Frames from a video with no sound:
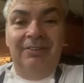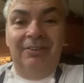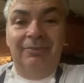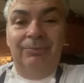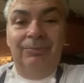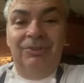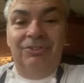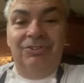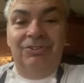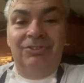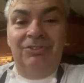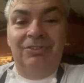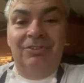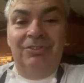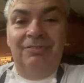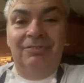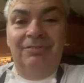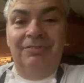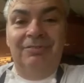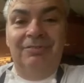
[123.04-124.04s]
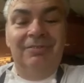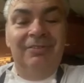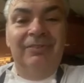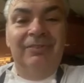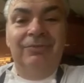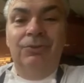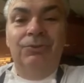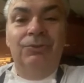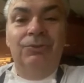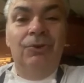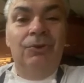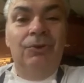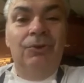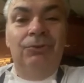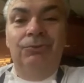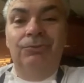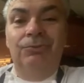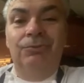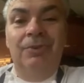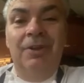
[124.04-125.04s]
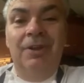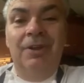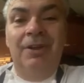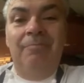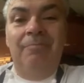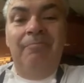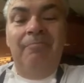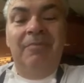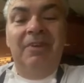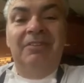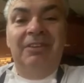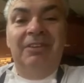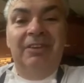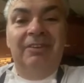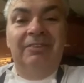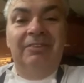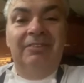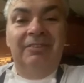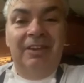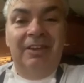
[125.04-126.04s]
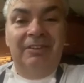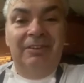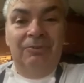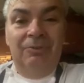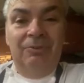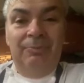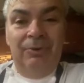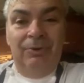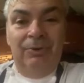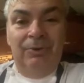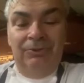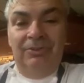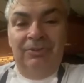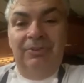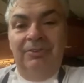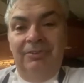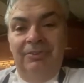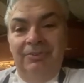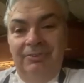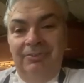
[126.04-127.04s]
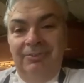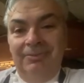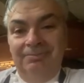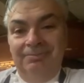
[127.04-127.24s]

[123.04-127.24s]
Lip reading: which leaves the door to many exciting opportunities.